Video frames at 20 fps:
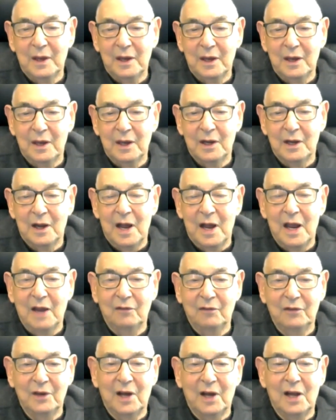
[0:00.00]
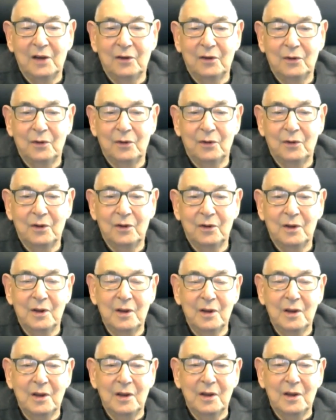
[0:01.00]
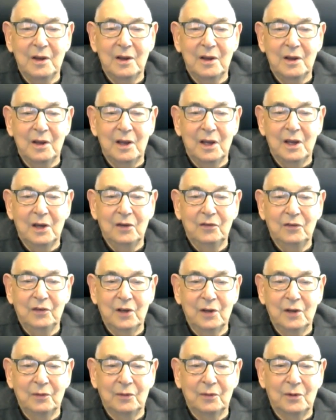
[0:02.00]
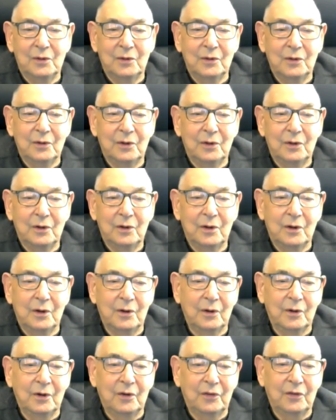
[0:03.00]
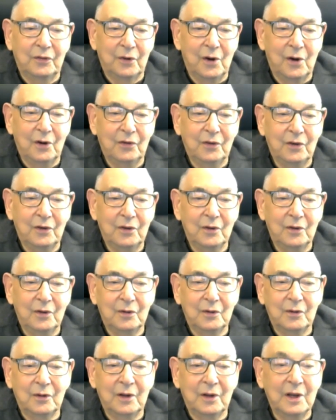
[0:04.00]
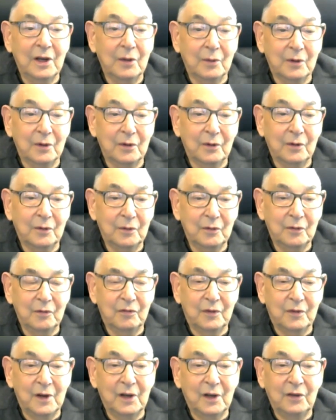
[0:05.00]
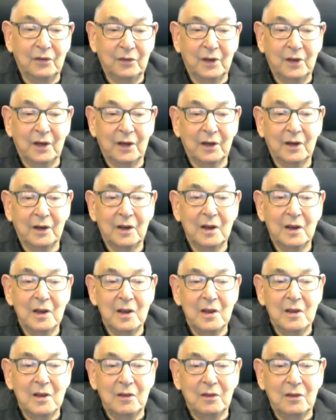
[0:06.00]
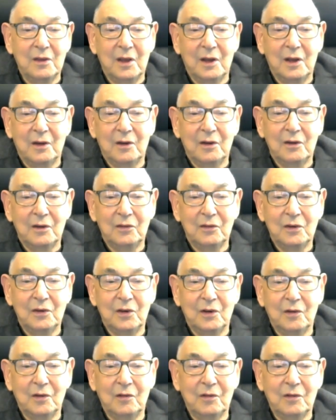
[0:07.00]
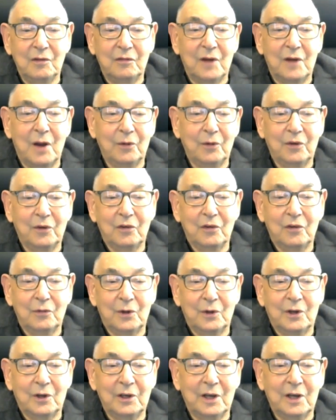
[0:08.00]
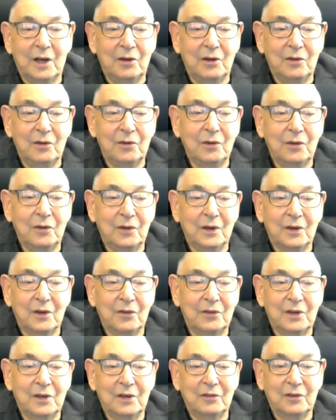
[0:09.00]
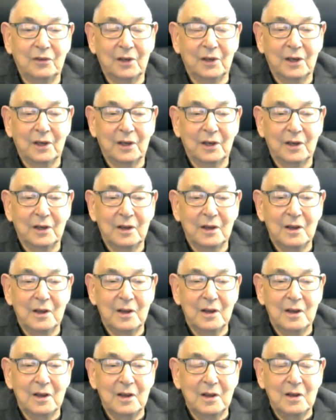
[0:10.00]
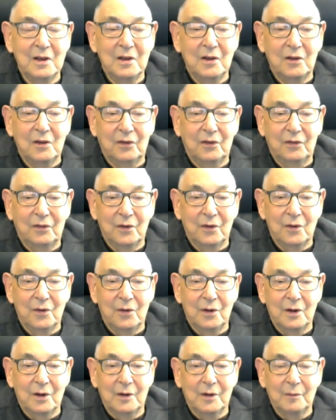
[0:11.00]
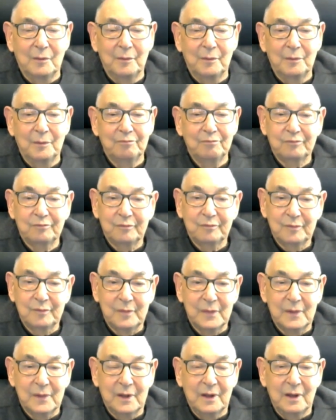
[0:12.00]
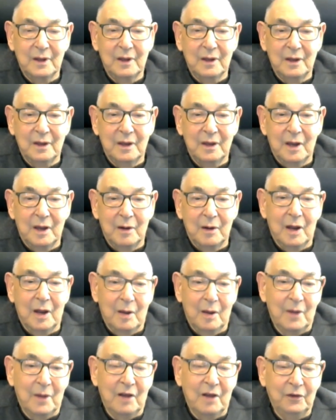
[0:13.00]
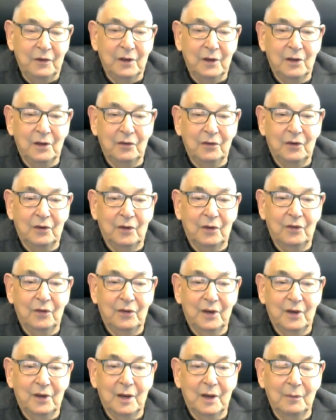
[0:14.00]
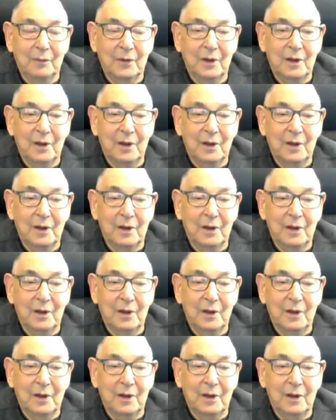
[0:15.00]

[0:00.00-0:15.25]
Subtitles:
And I have not heard a general or a sergeant or anyone who fights saying that, gee, if I was Israeli, I'd do things differently. So, and my feelings are the same.